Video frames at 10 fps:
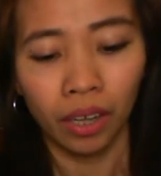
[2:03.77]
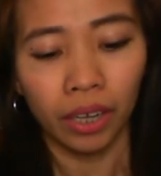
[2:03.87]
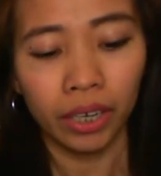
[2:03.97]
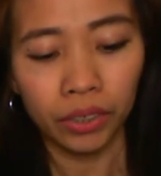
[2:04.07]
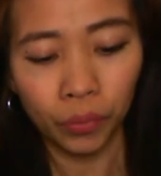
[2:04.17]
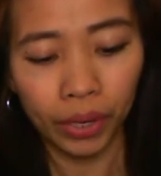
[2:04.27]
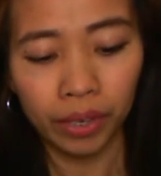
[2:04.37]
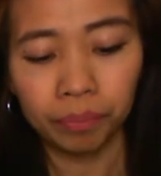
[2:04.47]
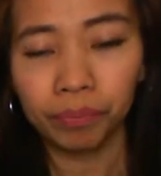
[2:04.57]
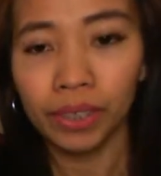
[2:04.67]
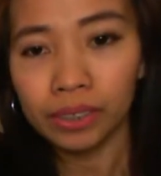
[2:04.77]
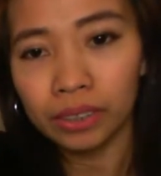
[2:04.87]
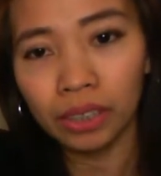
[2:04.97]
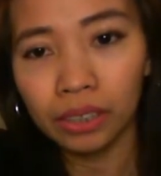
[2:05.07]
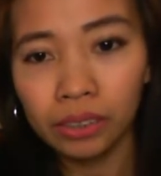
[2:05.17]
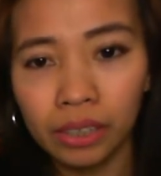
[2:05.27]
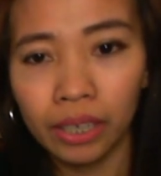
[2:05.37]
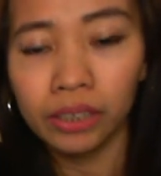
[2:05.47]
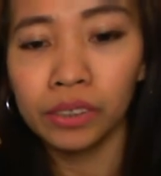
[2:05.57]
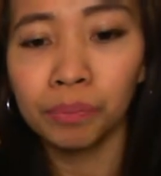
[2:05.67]
Anyway, I said,
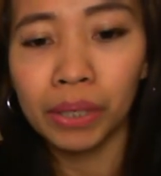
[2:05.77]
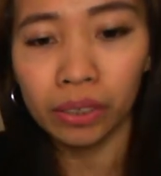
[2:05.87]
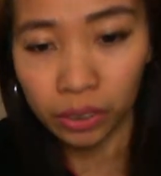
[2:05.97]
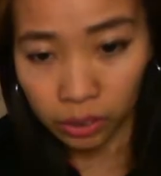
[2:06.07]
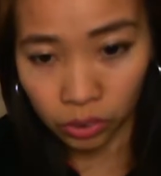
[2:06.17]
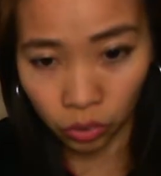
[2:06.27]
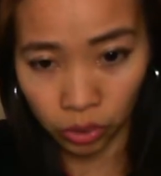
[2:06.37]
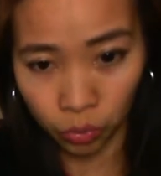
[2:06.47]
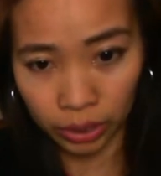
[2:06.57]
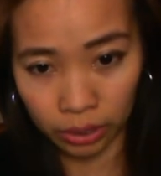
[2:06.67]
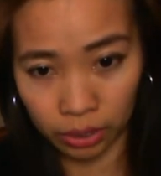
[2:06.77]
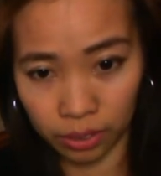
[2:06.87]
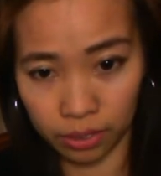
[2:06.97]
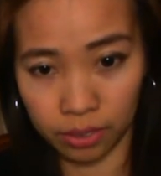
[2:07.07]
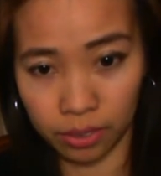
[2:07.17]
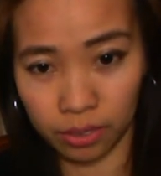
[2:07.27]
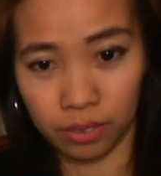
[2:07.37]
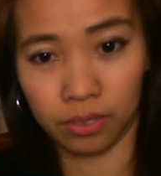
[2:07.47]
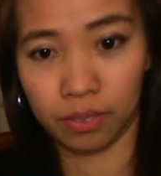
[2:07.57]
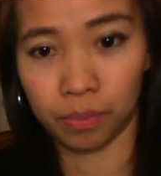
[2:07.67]
yeah, me, this is only what.
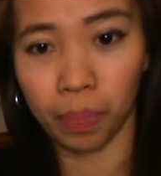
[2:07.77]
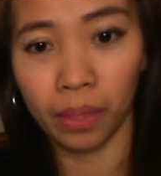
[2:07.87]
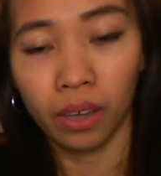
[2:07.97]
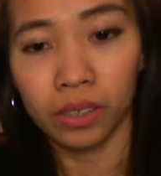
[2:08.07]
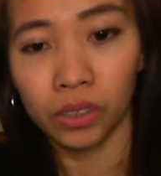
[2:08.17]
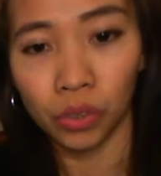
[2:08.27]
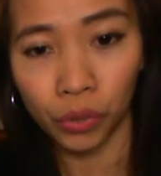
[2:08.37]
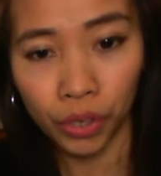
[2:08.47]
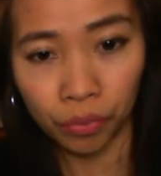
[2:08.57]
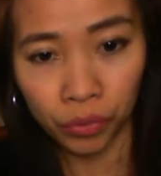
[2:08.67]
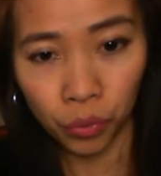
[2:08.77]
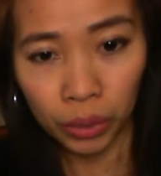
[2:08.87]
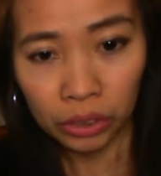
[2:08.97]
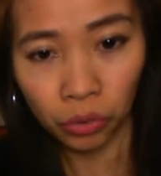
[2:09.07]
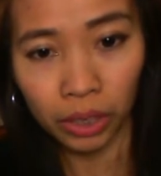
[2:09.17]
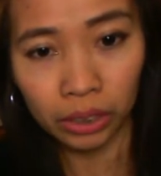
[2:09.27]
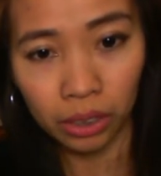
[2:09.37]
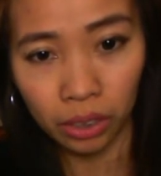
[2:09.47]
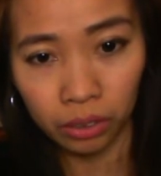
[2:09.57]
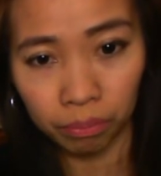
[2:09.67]
So if you want to cut
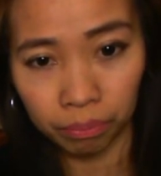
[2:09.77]
it,